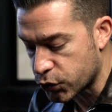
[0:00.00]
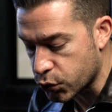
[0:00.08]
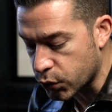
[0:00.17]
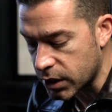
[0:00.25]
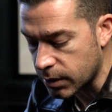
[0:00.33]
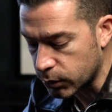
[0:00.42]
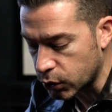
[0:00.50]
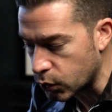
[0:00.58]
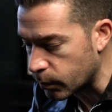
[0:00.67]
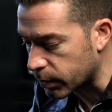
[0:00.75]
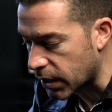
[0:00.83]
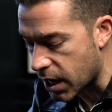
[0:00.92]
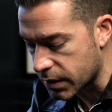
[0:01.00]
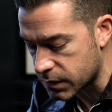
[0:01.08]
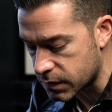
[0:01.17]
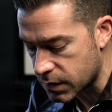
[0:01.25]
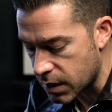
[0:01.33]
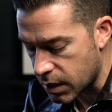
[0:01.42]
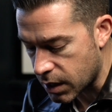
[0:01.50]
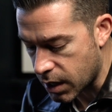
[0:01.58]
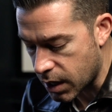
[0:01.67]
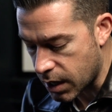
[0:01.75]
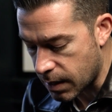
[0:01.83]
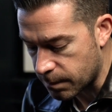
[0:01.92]
Tritium lume plots.
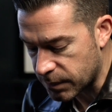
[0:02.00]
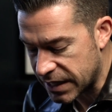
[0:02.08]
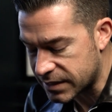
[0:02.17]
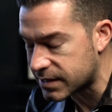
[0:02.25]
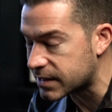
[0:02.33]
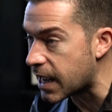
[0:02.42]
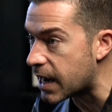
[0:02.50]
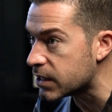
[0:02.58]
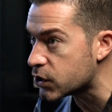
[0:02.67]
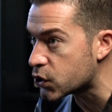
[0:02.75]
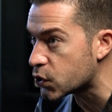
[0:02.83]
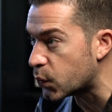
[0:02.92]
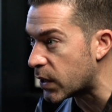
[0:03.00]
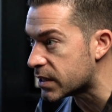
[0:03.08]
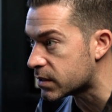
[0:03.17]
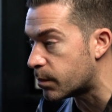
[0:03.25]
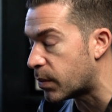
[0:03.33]
It's signed Swiss,